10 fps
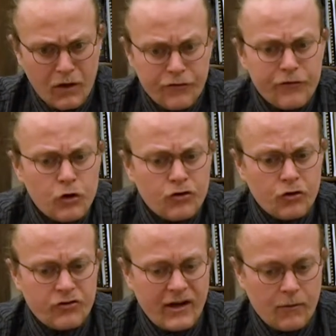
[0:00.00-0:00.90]
future
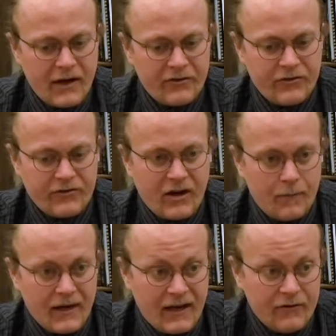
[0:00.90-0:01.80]
generations
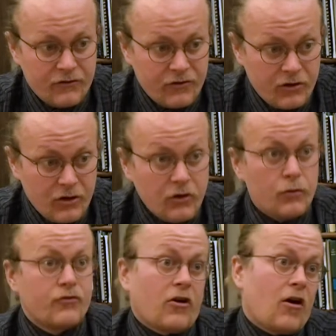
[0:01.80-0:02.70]
coming in to
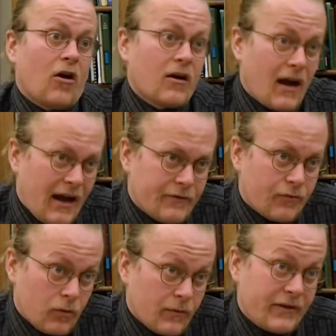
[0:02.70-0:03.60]
use our archives
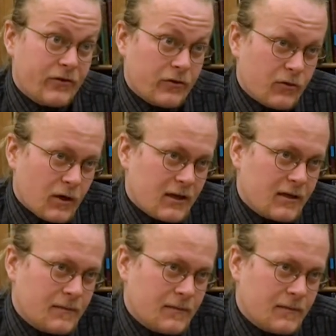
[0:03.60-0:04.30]
for research work?